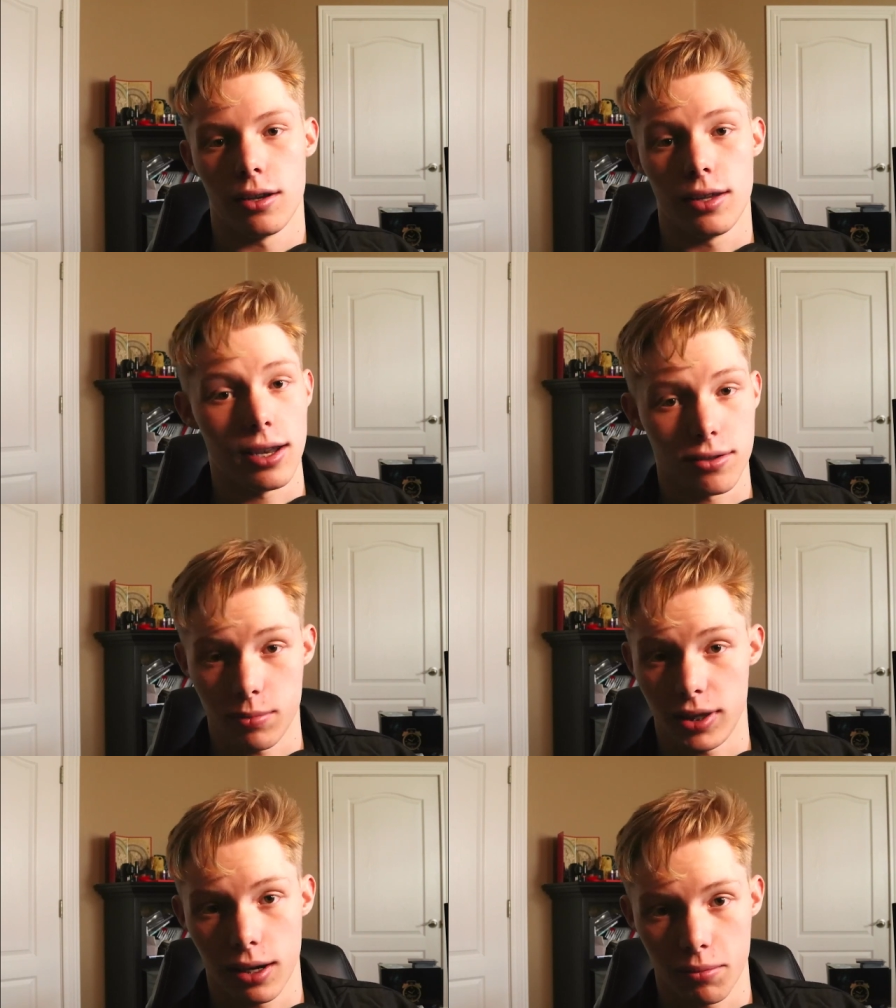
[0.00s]
That doesn't
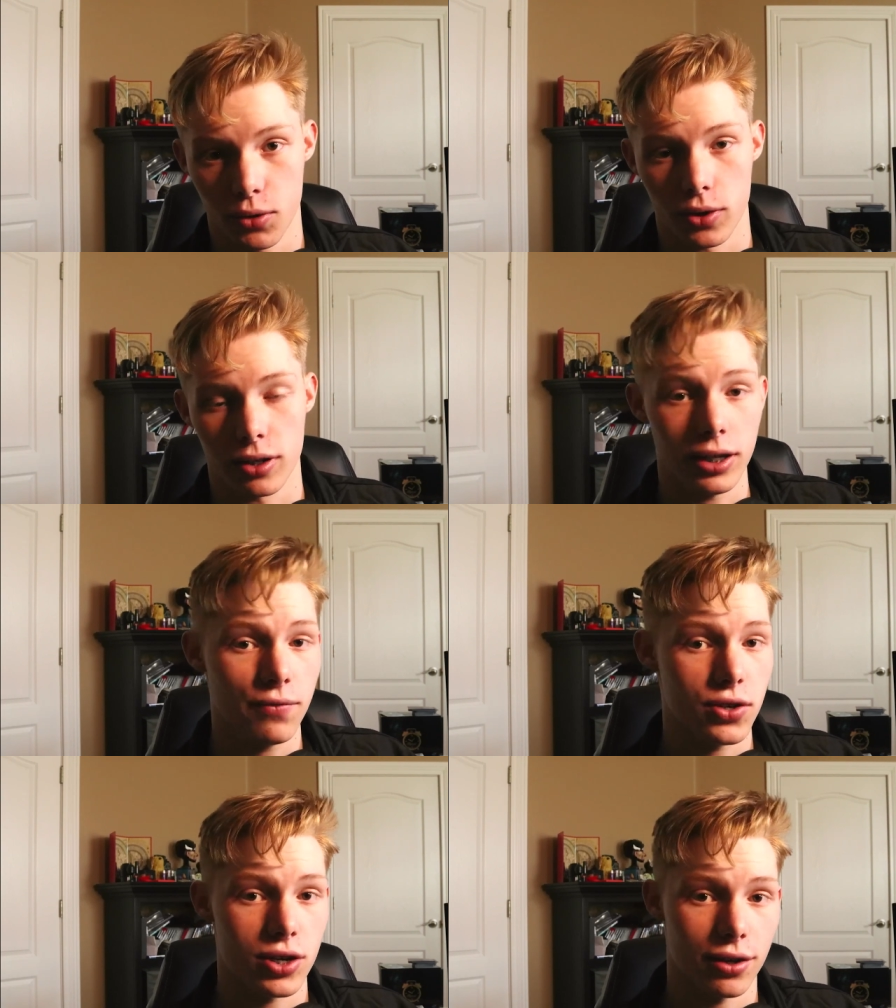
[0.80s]
mean that I'm going to
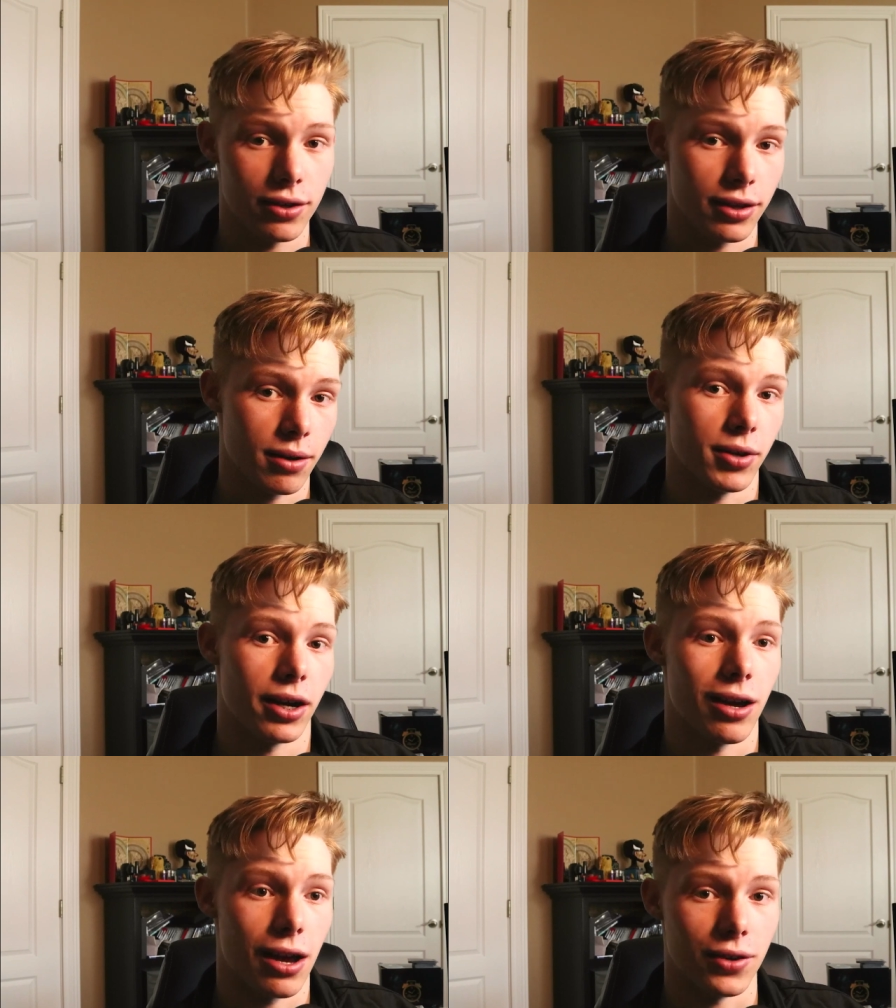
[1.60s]
leave this channel and that I'm not
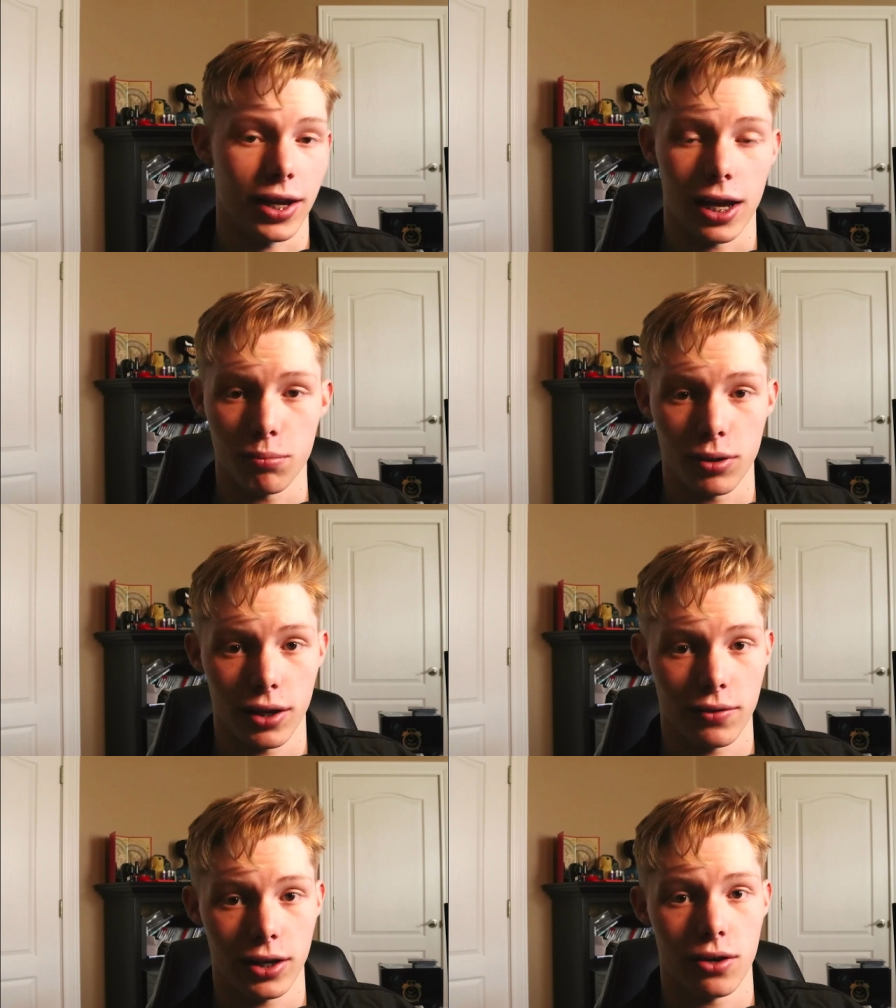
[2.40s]
going to have any
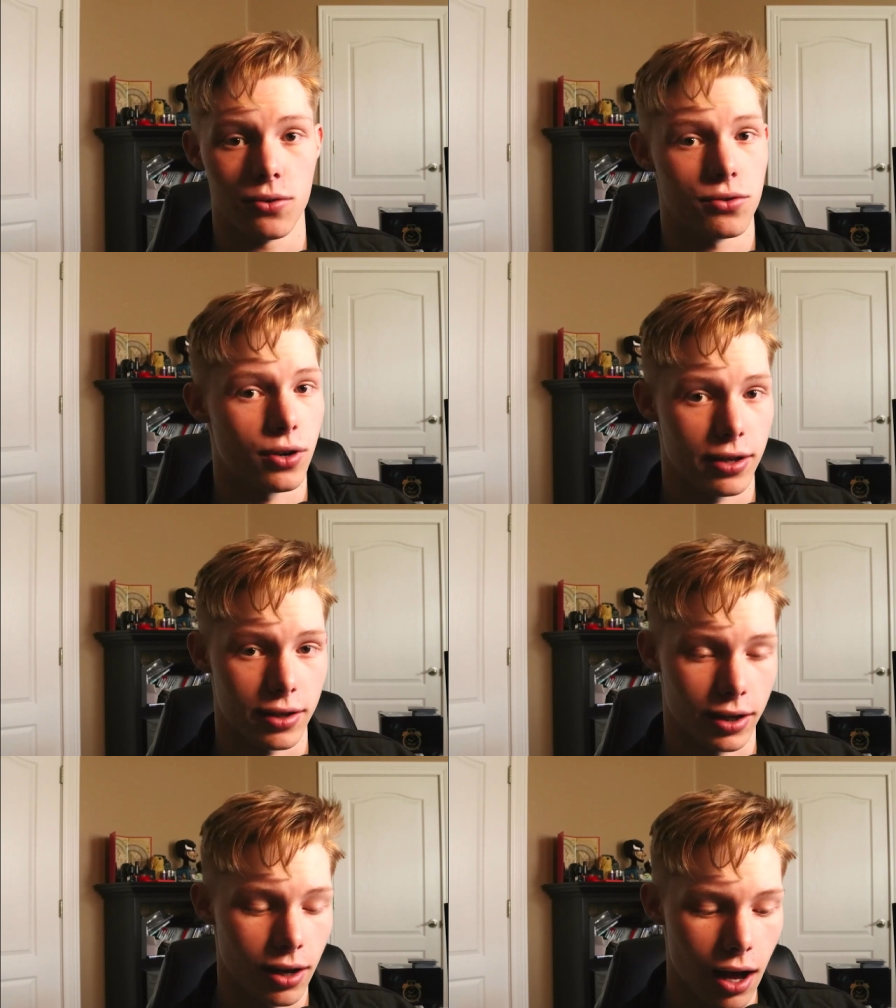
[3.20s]
gameplay videos or
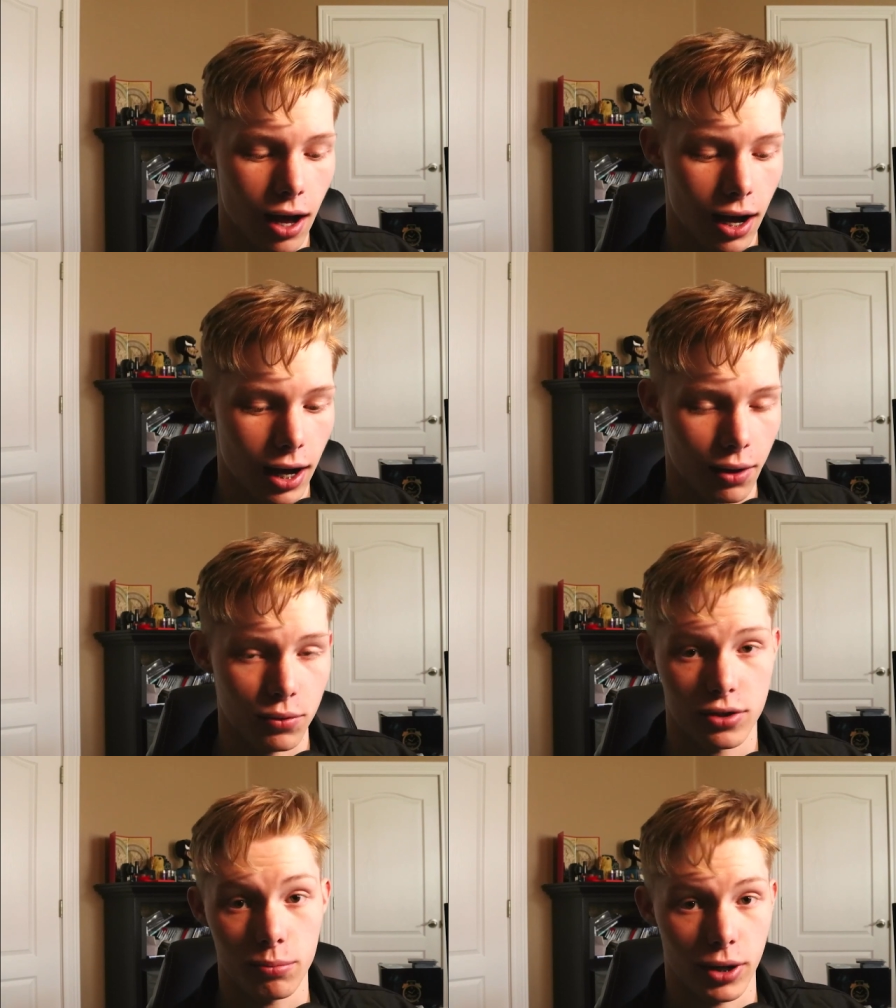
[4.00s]
anything. I
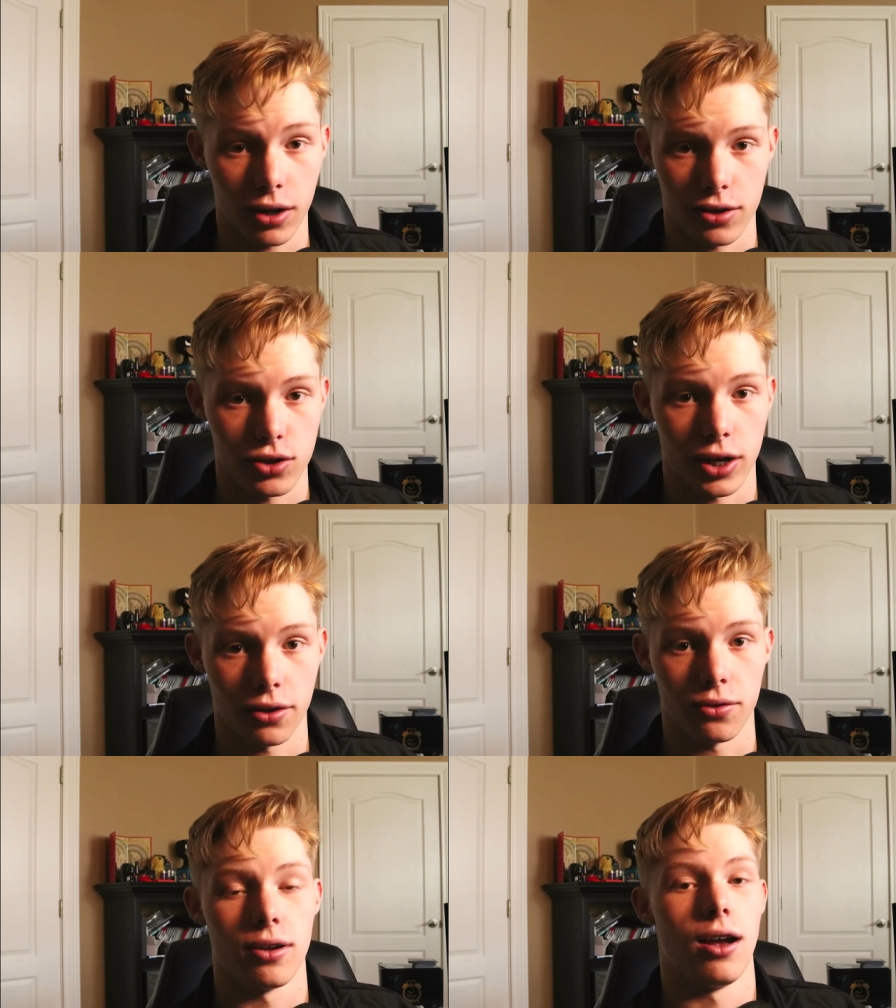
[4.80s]
will still be on this
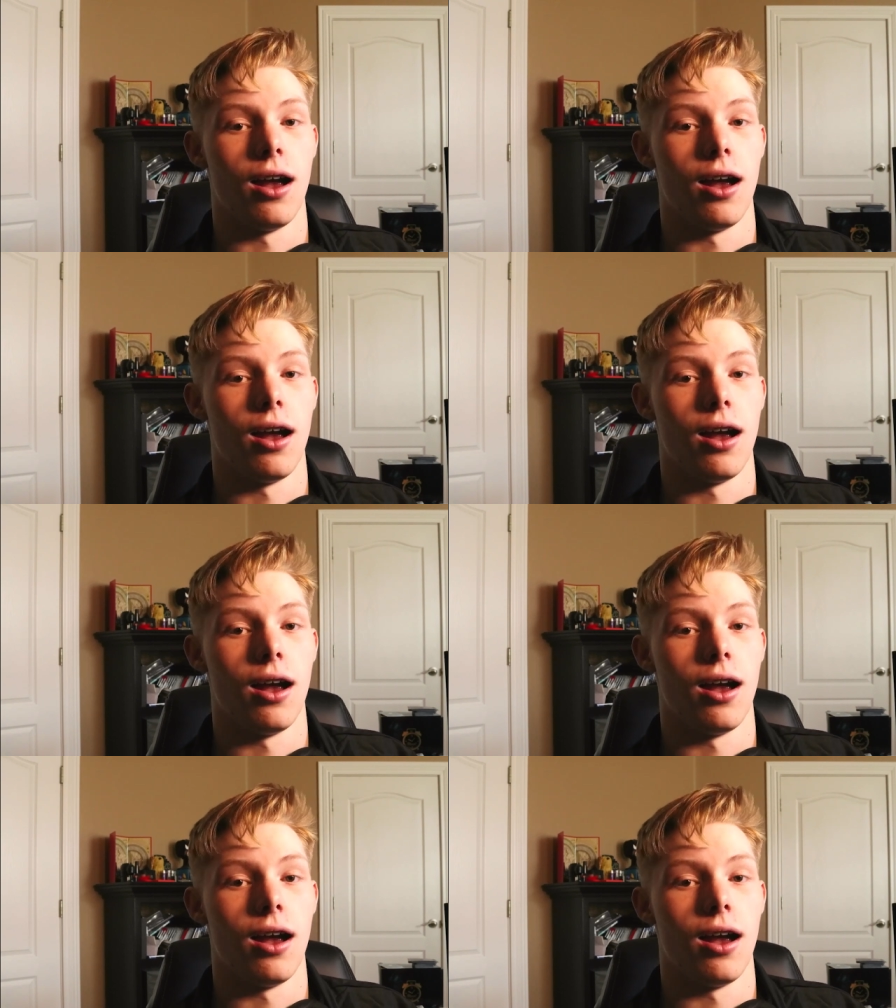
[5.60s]
channel.